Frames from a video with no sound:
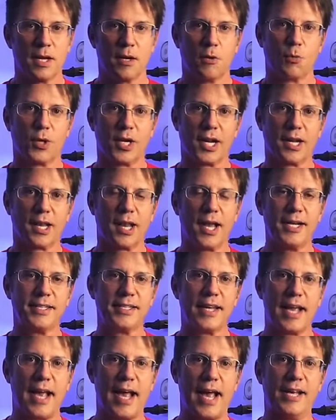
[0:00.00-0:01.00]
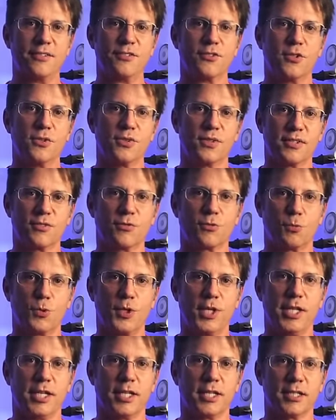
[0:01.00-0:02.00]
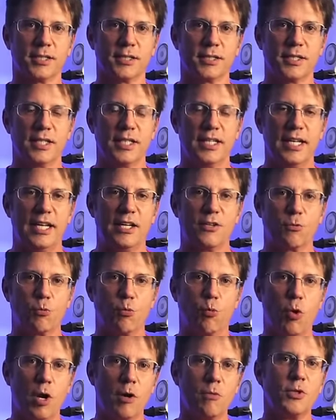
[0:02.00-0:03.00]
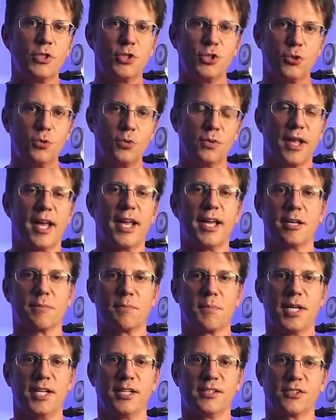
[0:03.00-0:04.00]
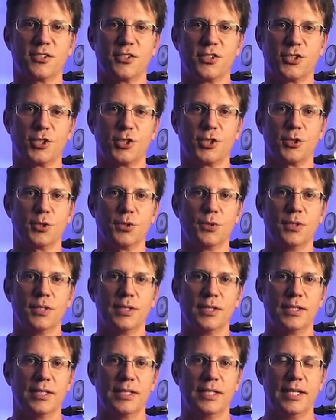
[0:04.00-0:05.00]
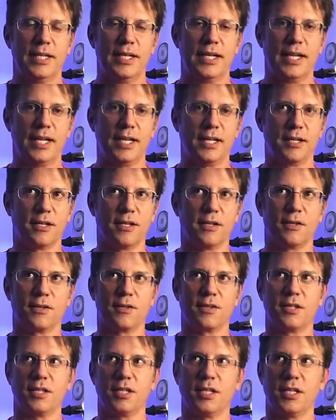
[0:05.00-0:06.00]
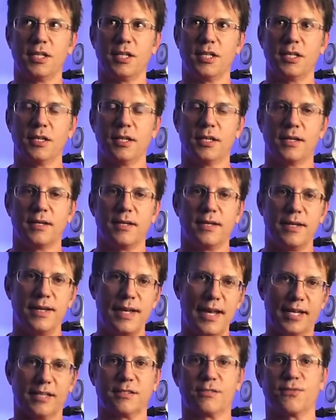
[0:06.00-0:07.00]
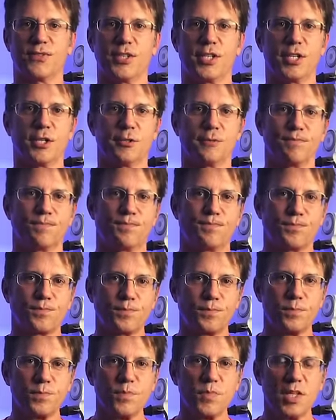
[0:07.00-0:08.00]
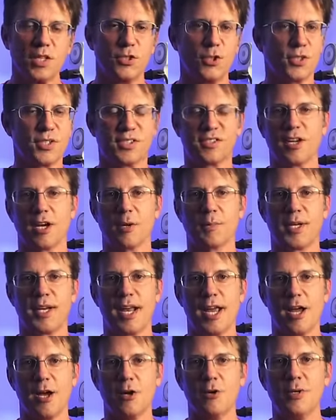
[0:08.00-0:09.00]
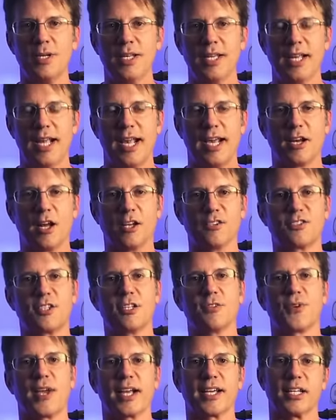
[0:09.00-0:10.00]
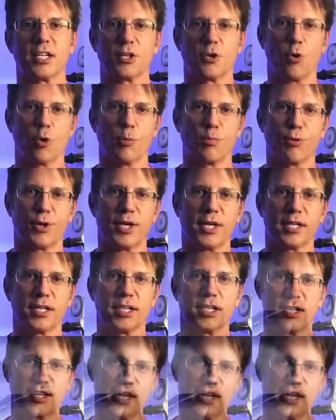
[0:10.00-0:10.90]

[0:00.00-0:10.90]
What I'd like to ask you this week is what would you like me to do in the next video? You can tell me now, and I'll see if I can incorporate it in the